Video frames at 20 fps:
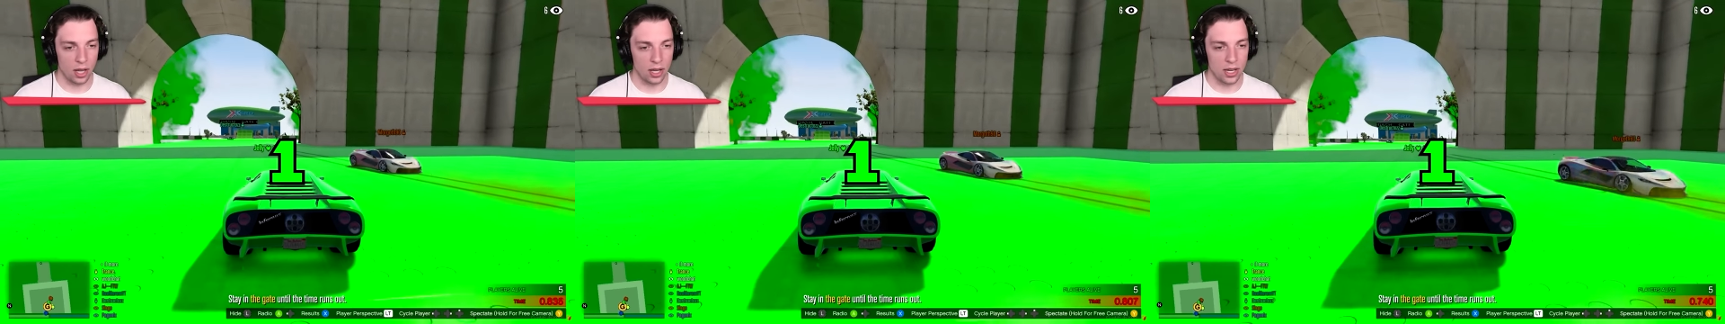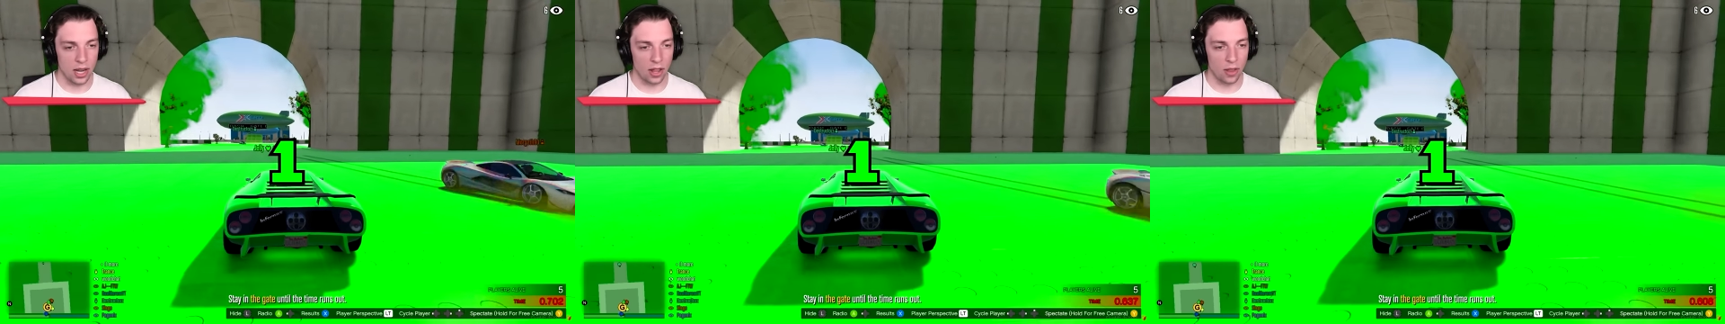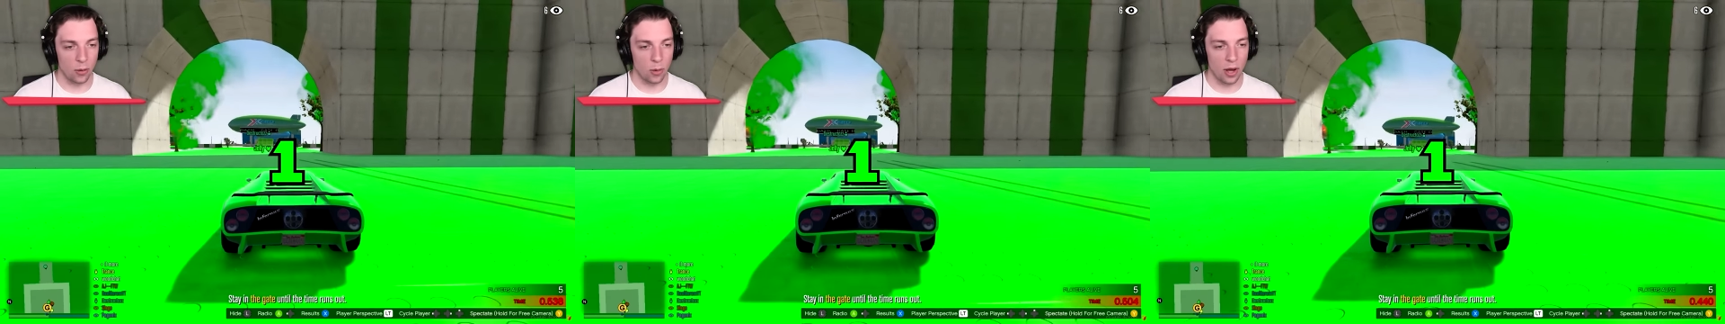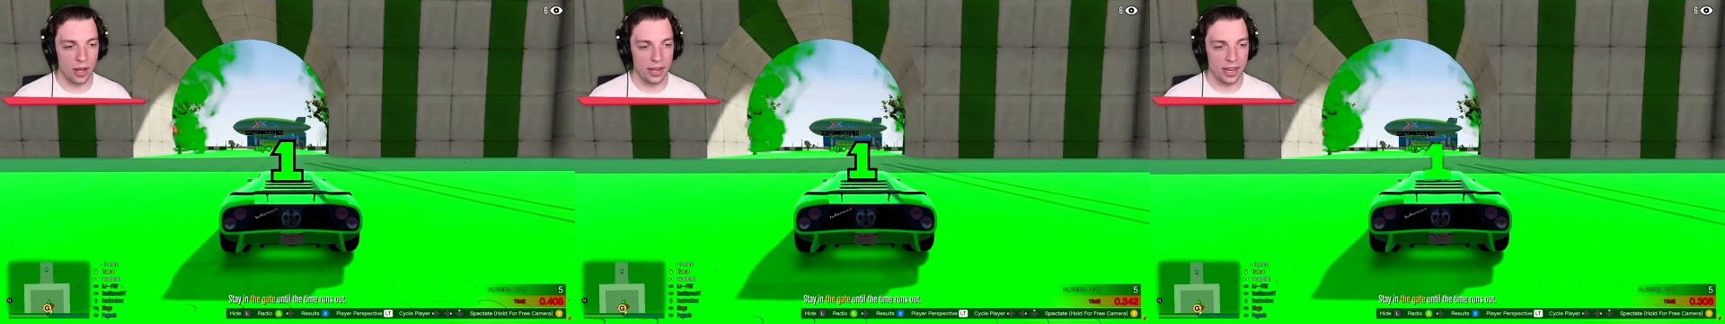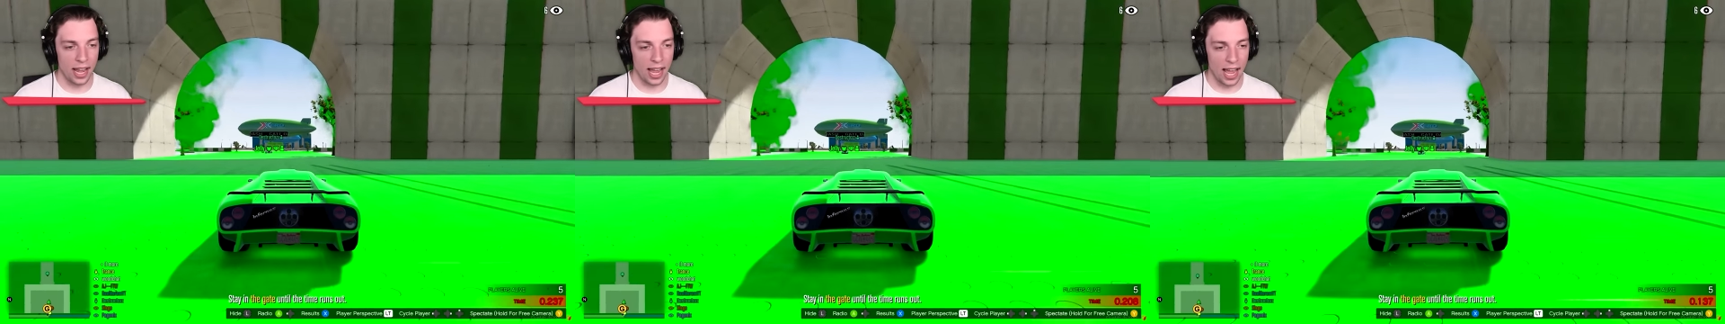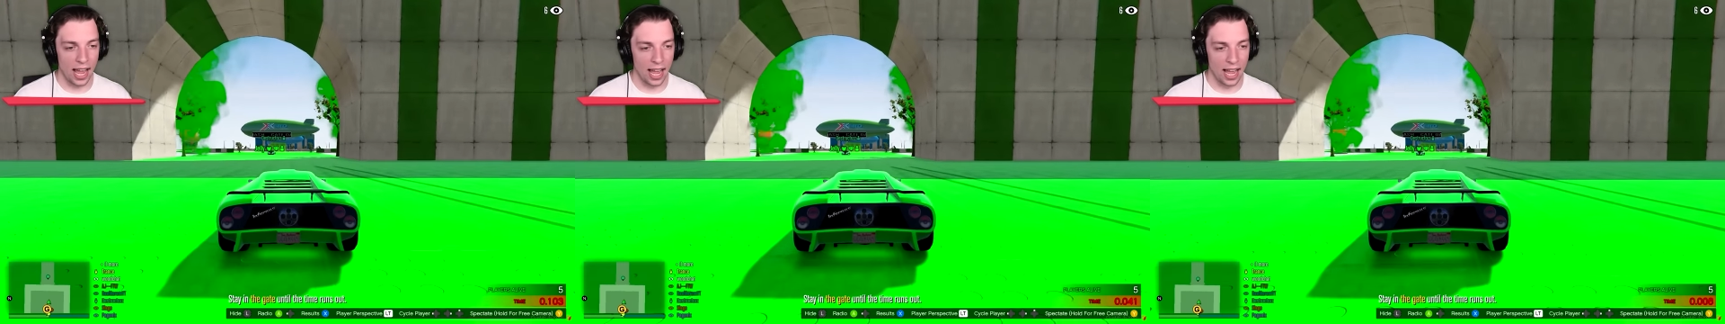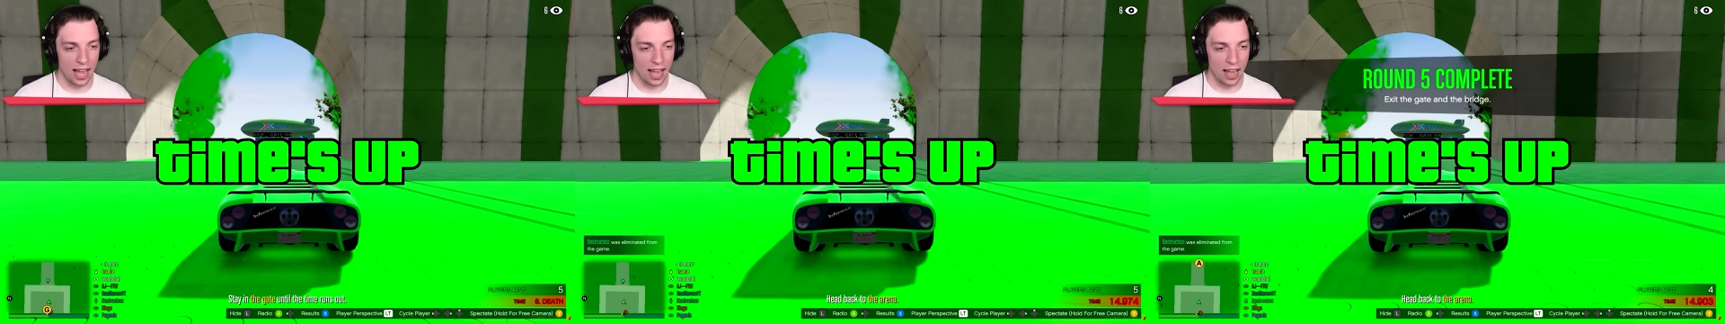another one
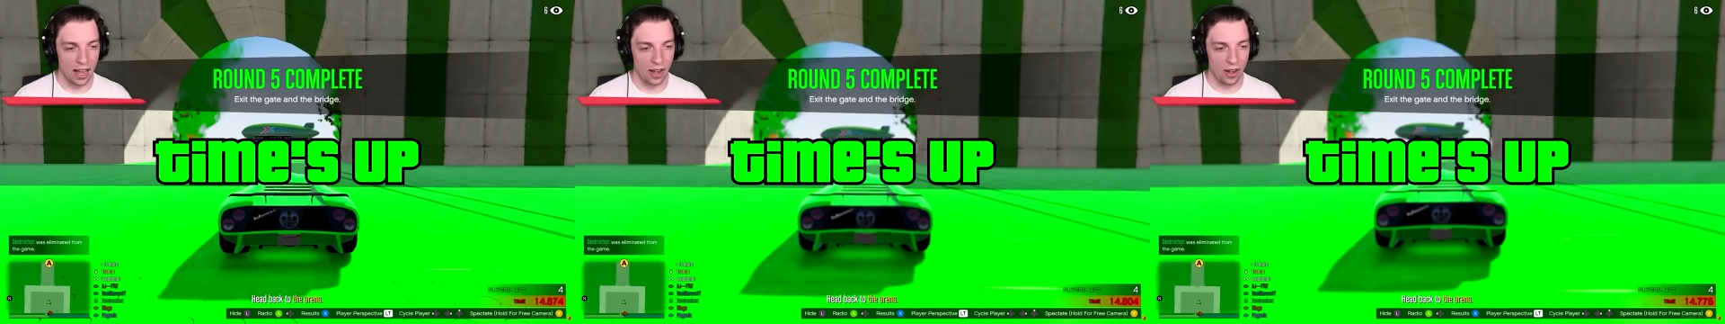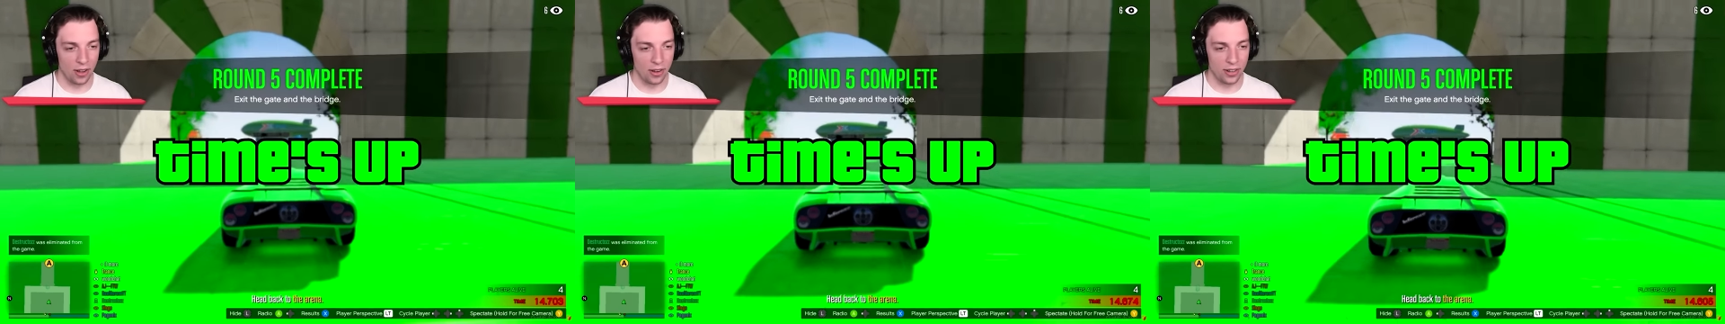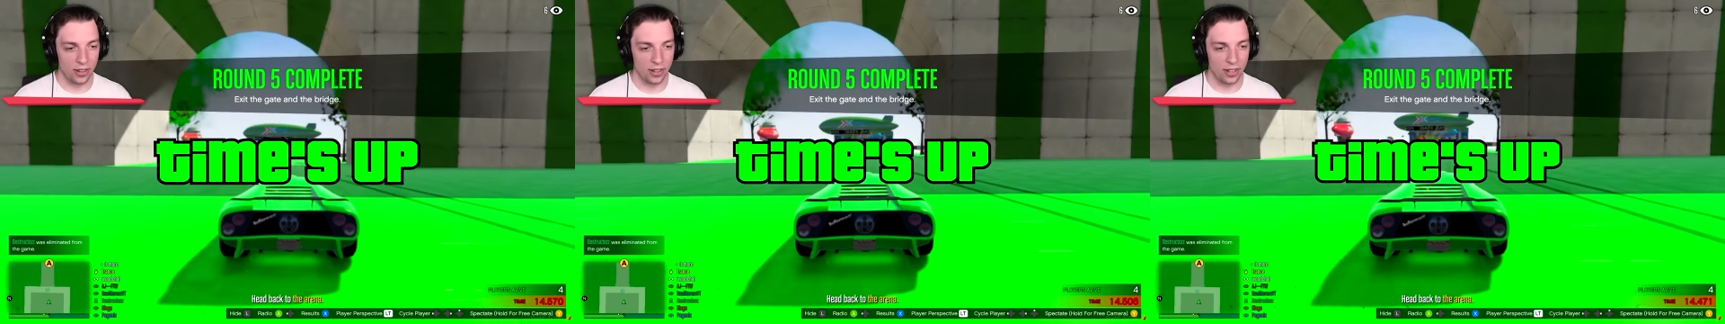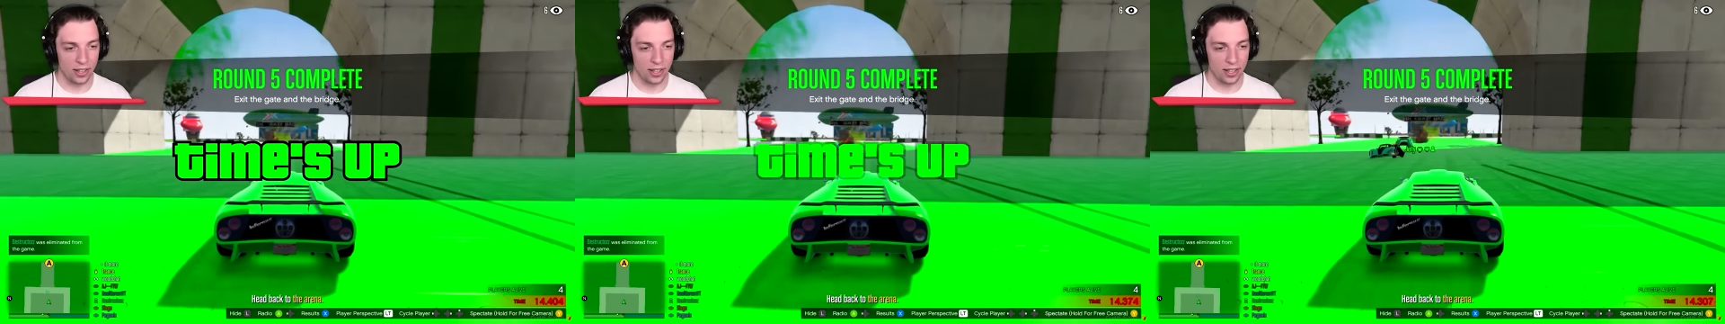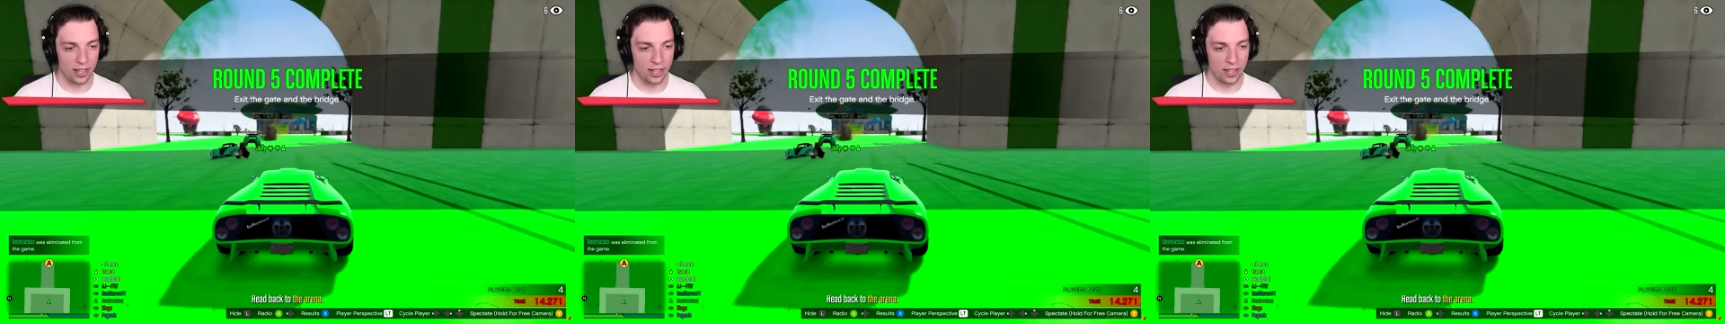down.